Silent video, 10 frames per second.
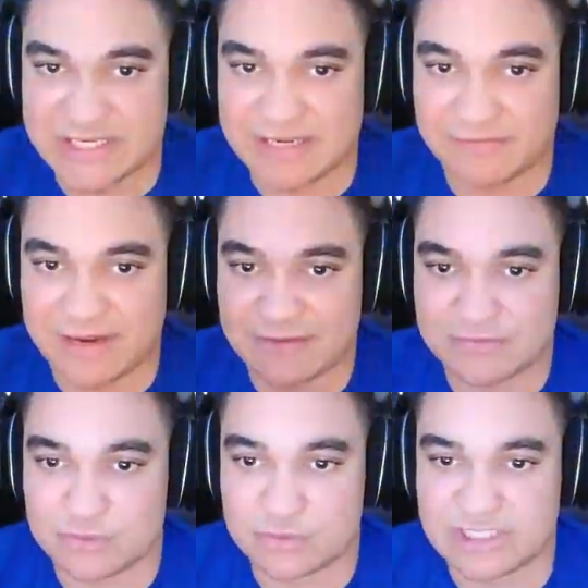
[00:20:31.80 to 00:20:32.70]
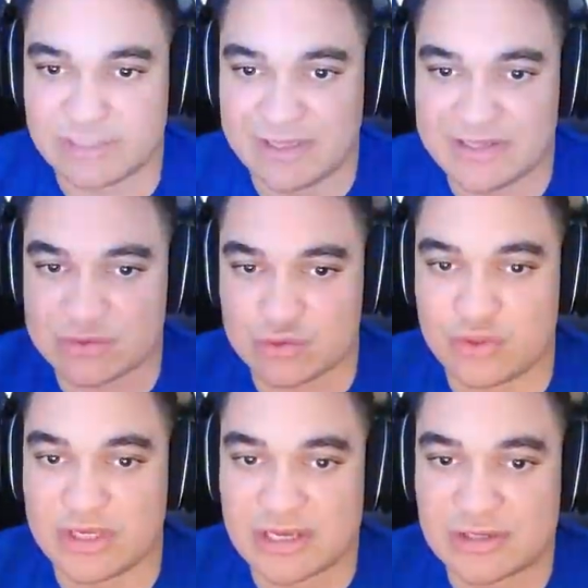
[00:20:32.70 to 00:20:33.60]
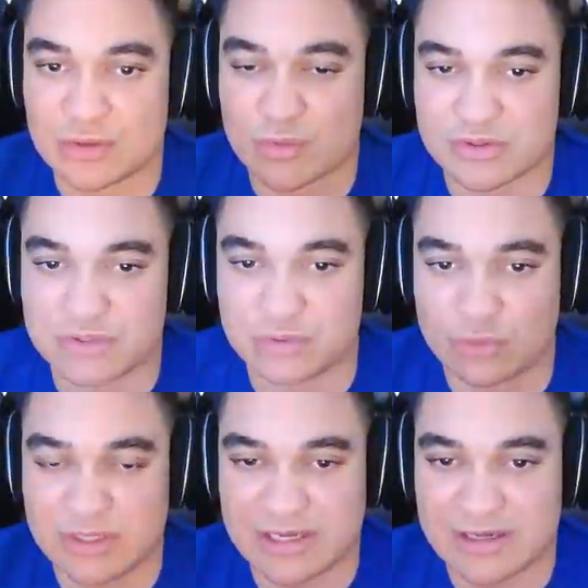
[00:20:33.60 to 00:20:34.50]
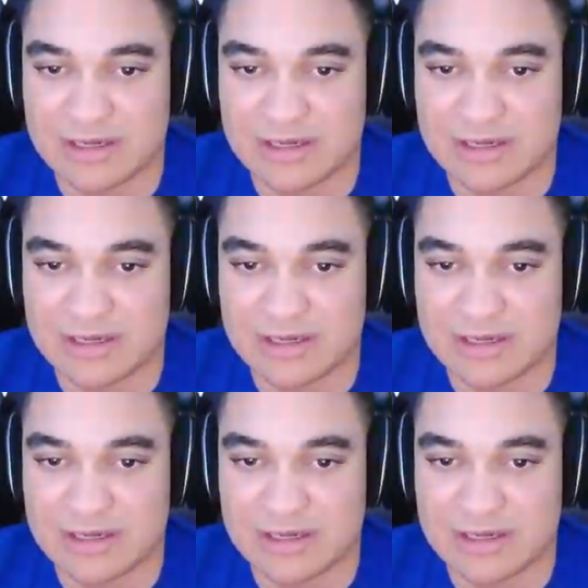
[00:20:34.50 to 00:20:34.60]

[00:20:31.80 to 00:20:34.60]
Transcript: And if I have two teammates shooting at you while you're doing that,